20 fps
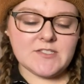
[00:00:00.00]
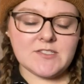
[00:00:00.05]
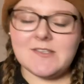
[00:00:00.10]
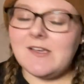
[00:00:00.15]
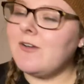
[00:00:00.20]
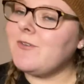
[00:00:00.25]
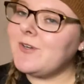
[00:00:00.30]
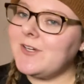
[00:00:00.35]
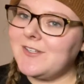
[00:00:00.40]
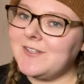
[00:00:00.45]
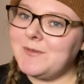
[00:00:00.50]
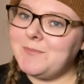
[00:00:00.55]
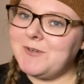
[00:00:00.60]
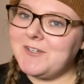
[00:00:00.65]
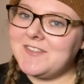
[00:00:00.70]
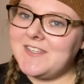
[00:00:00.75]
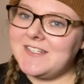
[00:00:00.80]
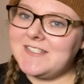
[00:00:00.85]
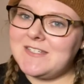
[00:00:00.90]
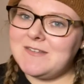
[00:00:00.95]
So early
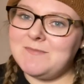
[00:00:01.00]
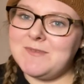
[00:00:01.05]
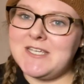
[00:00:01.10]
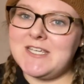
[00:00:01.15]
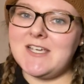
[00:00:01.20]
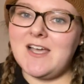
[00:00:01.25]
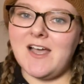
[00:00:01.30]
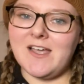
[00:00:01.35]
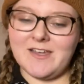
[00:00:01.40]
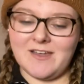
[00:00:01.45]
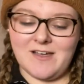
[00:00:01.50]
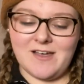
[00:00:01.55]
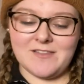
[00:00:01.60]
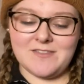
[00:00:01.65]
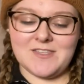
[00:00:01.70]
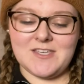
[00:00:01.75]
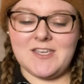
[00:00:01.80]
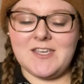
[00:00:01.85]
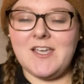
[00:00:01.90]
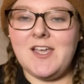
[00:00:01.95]
birthday to me, I got
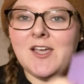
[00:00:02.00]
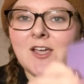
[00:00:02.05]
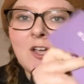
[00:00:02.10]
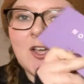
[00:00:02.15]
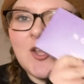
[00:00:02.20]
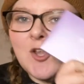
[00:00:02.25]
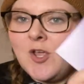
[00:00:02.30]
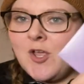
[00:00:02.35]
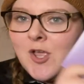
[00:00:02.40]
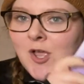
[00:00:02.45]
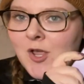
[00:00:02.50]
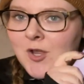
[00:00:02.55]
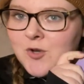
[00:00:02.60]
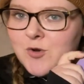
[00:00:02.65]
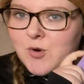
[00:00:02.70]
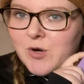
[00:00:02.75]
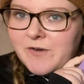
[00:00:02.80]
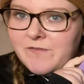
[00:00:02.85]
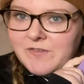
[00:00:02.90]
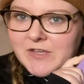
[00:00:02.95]
the
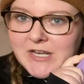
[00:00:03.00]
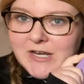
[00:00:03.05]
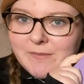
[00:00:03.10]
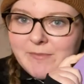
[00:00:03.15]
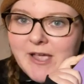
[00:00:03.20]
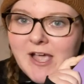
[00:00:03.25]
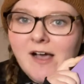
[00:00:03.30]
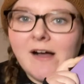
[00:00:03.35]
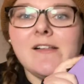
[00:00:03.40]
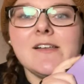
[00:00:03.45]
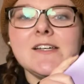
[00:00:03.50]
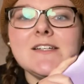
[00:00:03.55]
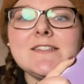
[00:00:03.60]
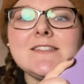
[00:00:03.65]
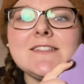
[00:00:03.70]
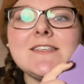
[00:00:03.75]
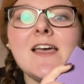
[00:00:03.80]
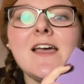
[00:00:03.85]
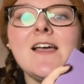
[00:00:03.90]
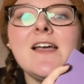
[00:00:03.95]
Norvina palette.
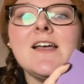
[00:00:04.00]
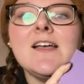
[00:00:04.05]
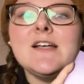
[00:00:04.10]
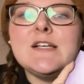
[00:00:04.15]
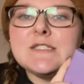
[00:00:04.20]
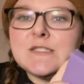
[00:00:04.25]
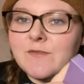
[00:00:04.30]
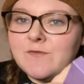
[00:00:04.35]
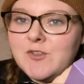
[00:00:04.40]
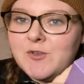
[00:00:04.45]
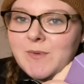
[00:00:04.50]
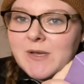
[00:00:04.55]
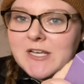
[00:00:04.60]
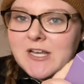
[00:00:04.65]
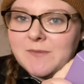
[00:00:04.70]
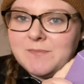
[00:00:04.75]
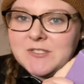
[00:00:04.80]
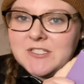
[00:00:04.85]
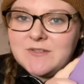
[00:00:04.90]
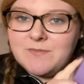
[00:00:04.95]
Some of you might
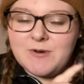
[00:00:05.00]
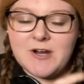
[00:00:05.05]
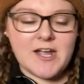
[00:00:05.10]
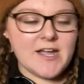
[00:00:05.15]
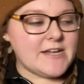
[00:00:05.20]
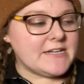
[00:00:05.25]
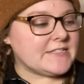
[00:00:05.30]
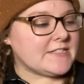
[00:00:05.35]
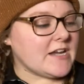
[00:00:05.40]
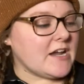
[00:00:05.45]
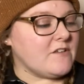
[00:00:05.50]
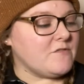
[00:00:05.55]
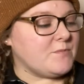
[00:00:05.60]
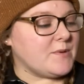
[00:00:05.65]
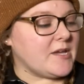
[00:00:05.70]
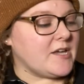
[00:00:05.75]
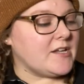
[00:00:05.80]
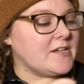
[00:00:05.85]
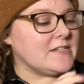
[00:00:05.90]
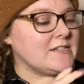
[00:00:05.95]
not be surprised. I've
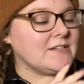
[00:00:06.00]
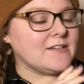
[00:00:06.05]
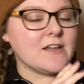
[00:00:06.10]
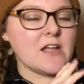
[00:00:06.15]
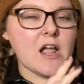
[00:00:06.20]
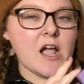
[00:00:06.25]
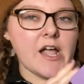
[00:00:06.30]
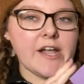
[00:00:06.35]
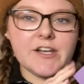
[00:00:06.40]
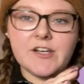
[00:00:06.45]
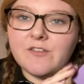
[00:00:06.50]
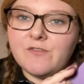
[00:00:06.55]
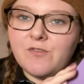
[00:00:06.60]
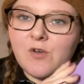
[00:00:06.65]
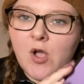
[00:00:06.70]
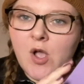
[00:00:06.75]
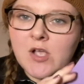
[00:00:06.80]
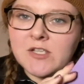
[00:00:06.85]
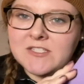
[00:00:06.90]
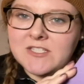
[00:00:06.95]
been kind of
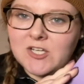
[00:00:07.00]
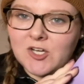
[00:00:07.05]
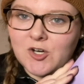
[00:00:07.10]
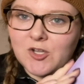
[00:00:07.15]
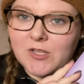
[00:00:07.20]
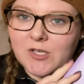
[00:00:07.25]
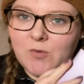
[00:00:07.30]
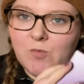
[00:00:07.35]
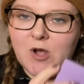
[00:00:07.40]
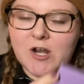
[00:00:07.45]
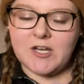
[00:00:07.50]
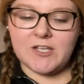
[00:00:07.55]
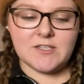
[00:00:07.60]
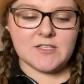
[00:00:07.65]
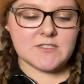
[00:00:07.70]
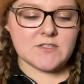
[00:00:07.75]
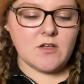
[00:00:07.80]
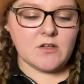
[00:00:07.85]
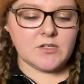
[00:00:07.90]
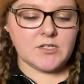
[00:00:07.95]
secretly wanting
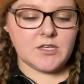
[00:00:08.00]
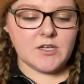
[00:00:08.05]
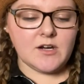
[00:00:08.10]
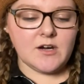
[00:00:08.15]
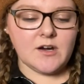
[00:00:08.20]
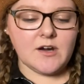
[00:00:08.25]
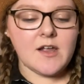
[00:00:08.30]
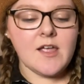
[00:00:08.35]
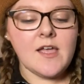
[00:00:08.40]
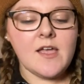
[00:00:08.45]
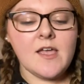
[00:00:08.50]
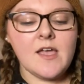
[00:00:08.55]
this all year.